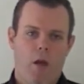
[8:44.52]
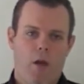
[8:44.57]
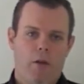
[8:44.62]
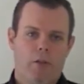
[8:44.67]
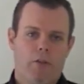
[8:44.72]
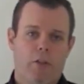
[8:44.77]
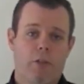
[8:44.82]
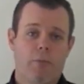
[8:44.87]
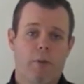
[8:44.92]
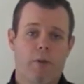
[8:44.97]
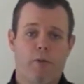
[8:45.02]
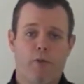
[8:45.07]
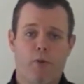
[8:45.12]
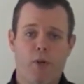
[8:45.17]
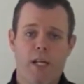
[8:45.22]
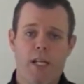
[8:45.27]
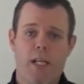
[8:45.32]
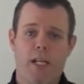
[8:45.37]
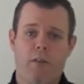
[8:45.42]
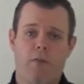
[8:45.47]
So as my
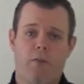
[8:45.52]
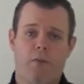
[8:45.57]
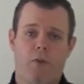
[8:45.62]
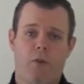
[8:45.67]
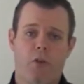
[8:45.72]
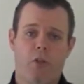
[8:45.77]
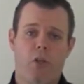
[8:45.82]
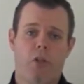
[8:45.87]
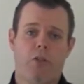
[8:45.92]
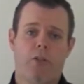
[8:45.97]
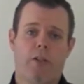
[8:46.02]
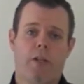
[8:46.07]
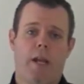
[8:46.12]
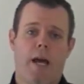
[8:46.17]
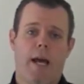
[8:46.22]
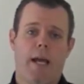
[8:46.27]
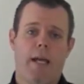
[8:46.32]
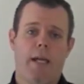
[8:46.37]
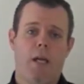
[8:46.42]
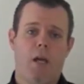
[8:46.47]
free gift for you
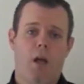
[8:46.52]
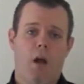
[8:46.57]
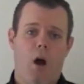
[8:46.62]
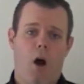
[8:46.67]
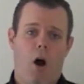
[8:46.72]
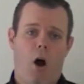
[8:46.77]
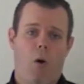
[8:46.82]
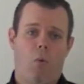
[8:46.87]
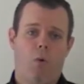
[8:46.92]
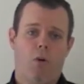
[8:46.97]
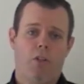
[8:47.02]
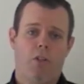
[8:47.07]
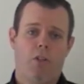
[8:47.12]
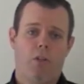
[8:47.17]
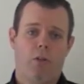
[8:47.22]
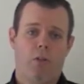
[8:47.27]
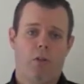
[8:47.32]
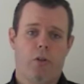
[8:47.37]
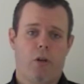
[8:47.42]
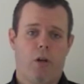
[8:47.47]
today, I want
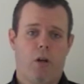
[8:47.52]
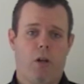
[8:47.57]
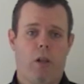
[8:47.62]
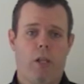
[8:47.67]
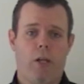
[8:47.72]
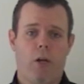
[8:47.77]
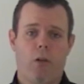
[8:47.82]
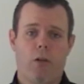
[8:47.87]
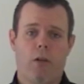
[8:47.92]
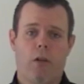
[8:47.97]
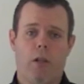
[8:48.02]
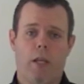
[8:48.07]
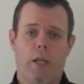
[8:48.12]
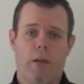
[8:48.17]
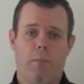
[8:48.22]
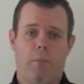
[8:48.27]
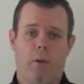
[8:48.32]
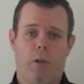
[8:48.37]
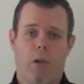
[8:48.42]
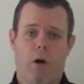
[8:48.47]
you to click on the
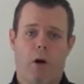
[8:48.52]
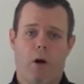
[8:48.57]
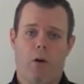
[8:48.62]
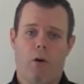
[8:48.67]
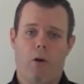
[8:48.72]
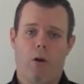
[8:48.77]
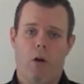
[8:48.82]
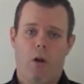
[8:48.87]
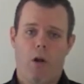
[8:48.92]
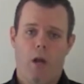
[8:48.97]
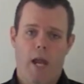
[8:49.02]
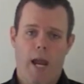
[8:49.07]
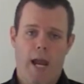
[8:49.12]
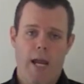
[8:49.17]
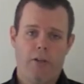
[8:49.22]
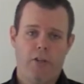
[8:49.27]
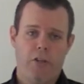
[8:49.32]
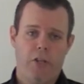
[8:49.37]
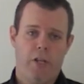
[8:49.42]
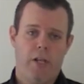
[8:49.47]
link below,
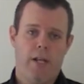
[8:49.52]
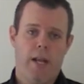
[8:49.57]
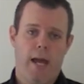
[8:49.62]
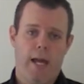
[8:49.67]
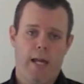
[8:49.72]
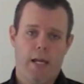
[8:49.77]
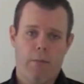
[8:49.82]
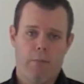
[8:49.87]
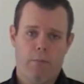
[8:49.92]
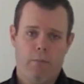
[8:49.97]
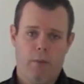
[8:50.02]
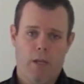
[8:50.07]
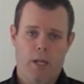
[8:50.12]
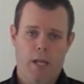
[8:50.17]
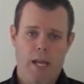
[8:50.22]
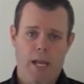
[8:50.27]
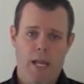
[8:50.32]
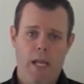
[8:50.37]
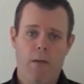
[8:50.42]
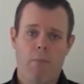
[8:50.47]
enter your name,
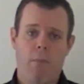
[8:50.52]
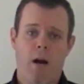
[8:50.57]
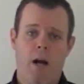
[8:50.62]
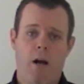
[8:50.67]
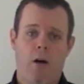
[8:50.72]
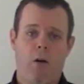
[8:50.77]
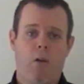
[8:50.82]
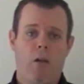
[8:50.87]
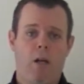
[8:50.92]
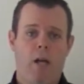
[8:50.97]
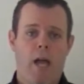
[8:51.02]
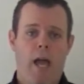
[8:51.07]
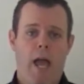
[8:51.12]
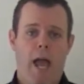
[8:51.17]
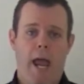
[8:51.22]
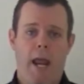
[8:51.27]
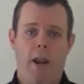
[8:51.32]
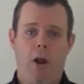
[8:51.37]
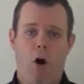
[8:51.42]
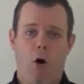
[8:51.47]
email,
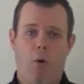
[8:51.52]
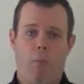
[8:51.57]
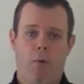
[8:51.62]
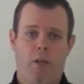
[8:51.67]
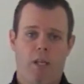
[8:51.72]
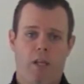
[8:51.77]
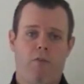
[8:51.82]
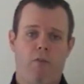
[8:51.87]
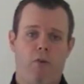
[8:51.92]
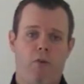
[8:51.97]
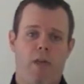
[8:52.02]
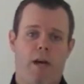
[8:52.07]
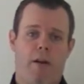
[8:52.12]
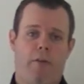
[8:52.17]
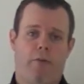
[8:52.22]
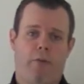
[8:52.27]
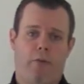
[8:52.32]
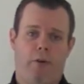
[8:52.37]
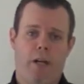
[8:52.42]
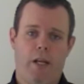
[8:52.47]
and I'll give you that
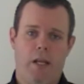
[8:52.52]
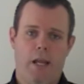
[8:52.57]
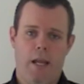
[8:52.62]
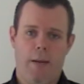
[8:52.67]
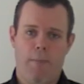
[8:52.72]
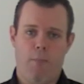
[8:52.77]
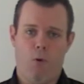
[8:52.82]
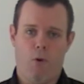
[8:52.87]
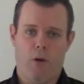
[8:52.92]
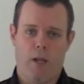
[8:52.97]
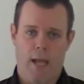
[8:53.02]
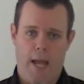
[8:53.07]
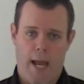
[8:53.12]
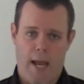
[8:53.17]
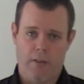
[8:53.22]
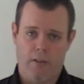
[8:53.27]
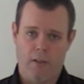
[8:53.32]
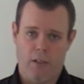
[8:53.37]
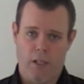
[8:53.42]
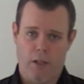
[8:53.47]
free ebook
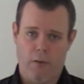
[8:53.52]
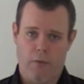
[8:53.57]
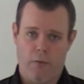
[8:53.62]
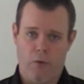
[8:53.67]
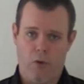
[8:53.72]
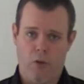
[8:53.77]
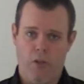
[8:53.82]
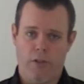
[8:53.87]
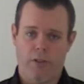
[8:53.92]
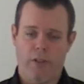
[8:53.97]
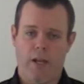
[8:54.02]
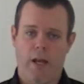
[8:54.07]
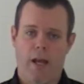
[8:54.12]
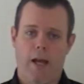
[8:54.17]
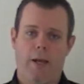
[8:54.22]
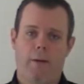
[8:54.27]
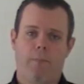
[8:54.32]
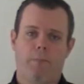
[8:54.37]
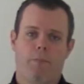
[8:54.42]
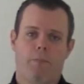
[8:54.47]
as a gift for you
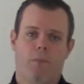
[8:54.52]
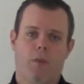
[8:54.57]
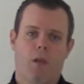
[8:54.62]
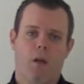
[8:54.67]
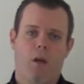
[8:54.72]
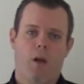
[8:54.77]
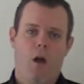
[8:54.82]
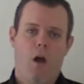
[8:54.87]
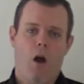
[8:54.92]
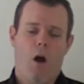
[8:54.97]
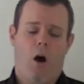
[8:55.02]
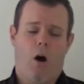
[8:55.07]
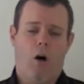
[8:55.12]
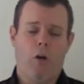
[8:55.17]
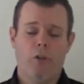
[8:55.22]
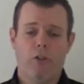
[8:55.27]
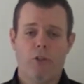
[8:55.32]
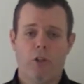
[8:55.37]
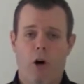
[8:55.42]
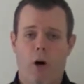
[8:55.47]
today.
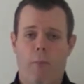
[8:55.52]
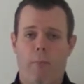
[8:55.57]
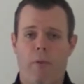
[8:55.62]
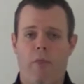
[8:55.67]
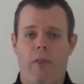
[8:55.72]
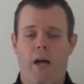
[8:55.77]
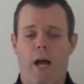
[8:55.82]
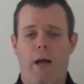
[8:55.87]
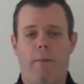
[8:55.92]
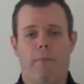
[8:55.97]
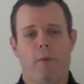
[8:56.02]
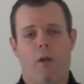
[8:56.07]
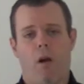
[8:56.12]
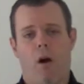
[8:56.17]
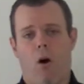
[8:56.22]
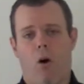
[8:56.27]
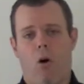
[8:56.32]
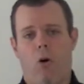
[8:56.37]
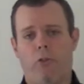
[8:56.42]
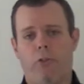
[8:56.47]
On top of that,
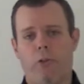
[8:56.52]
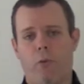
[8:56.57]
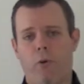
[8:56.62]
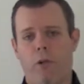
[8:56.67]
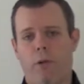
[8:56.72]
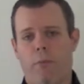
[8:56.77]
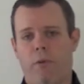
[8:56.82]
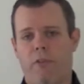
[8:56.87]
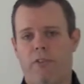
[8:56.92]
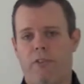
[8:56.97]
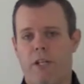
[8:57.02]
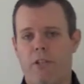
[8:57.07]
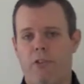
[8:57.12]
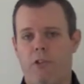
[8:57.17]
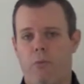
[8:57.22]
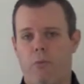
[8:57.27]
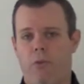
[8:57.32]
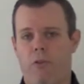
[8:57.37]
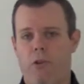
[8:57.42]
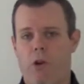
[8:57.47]
I also want to
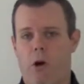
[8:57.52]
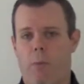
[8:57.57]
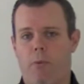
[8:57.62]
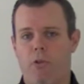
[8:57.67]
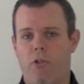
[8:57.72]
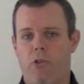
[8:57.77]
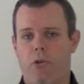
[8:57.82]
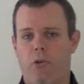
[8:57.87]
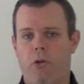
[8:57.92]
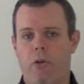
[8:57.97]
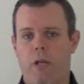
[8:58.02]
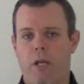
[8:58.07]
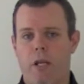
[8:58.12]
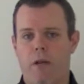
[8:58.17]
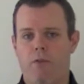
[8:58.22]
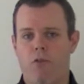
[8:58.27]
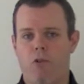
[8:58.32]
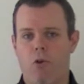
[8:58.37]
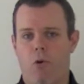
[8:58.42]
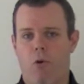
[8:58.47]
present you with the opportunity
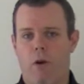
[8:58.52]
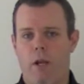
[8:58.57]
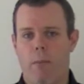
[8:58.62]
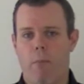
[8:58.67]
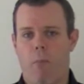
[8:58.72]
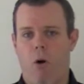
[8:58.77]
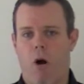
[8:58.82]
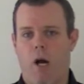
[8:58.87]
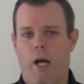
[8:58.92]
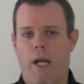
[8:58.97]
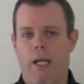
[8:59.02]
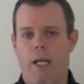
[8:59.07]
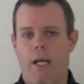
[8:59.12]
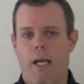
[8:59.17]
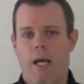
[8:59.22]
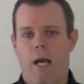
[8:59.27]
of joining my